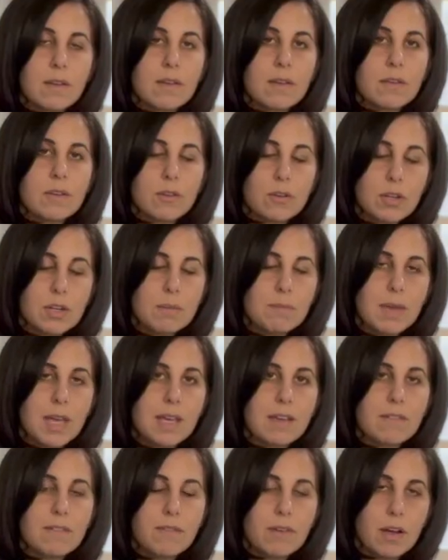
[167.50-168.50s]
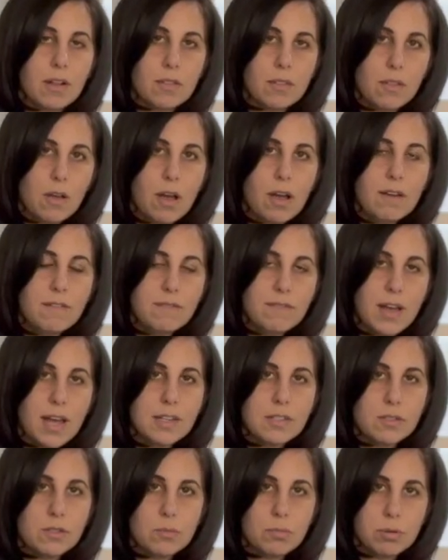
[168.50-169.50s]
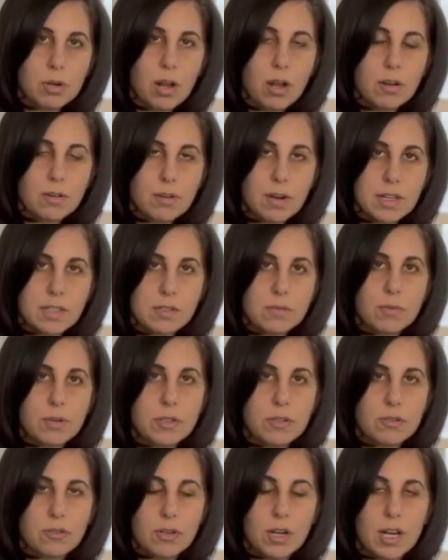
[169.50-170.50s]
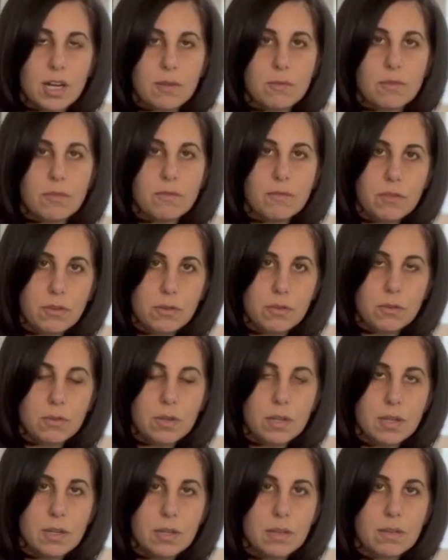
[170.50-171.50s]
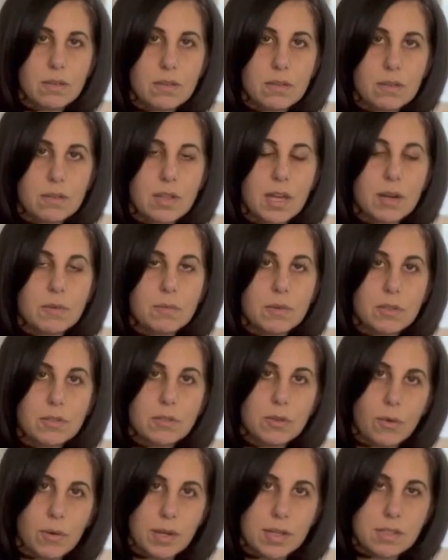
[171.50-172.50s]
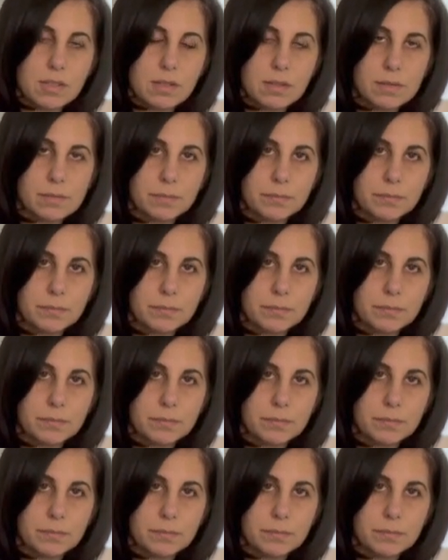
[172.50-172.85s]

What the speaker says: You're going to make a lot faster progress when you're training with food than with toys.